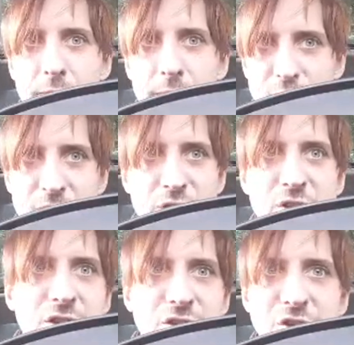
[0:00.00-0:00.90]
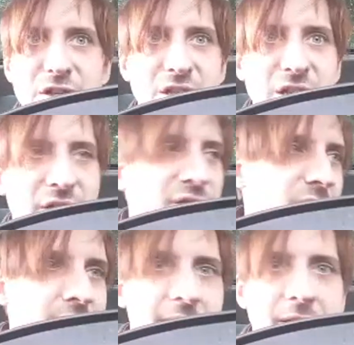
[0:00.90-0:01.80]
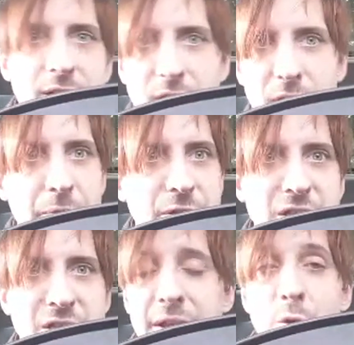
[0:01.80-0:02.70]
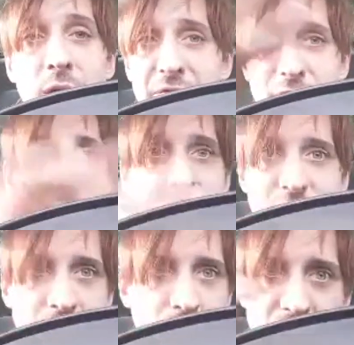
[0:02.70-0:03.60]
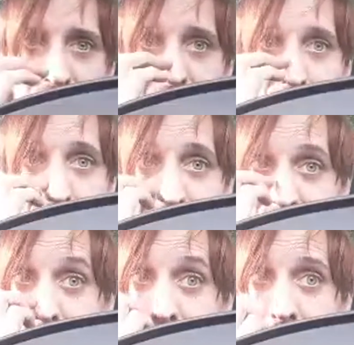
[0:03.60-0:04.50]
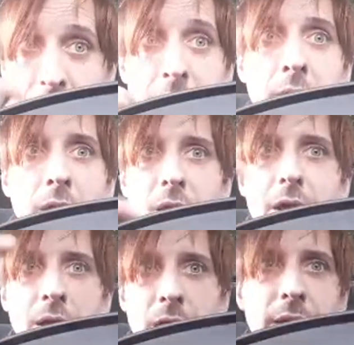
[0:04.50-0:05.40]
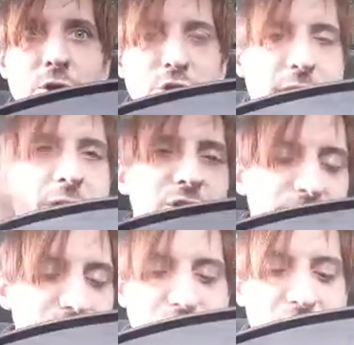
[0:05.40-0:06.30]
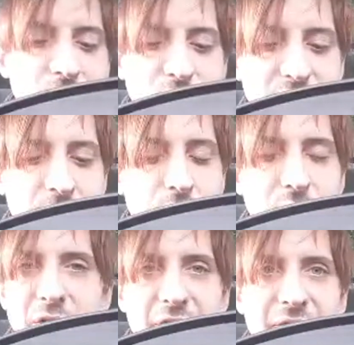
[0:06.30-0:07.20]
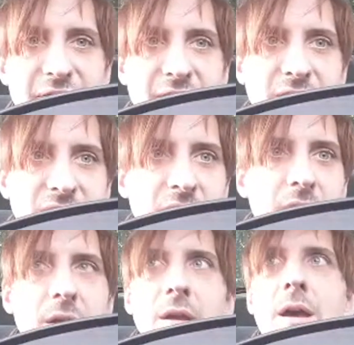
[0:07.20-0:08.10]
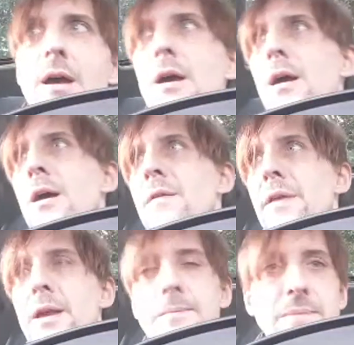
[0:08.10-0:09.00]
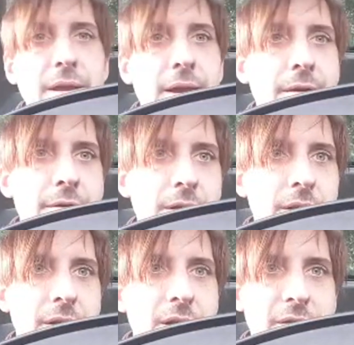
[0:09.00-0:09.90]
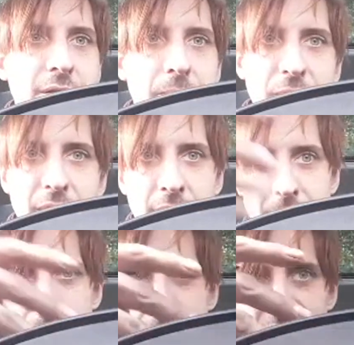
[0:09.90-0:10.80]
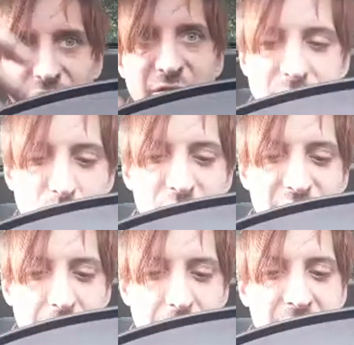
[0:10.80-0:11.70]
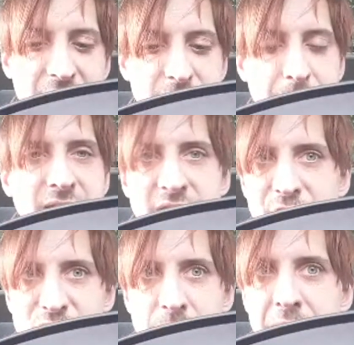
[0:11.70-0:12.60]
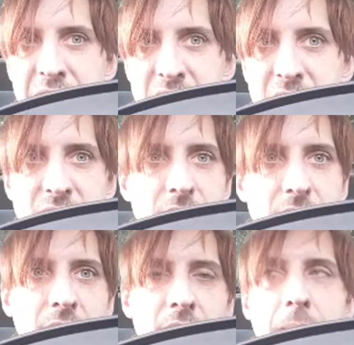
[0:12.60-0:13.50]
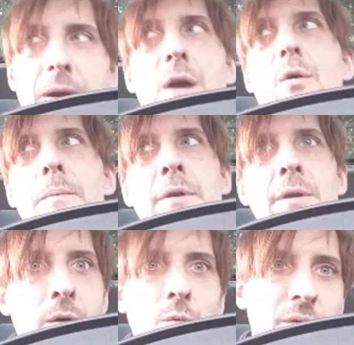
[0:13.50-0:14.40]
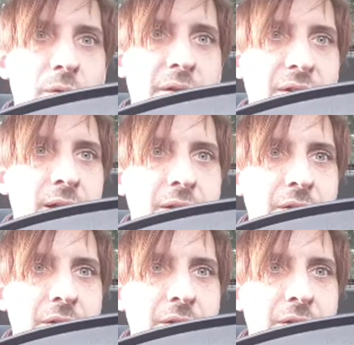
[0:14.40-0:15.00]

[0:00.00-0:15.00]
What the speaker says: people who are in channel, like Suit Yourself, Glenn, High Priestess, they all have their own channels, so if you're new to this, Riley, go check out each of those channels, they all do different things. They come here and you know, they put their 5 pence worth about their debates, their experiences, you know, about equipment, about what they've had, you know,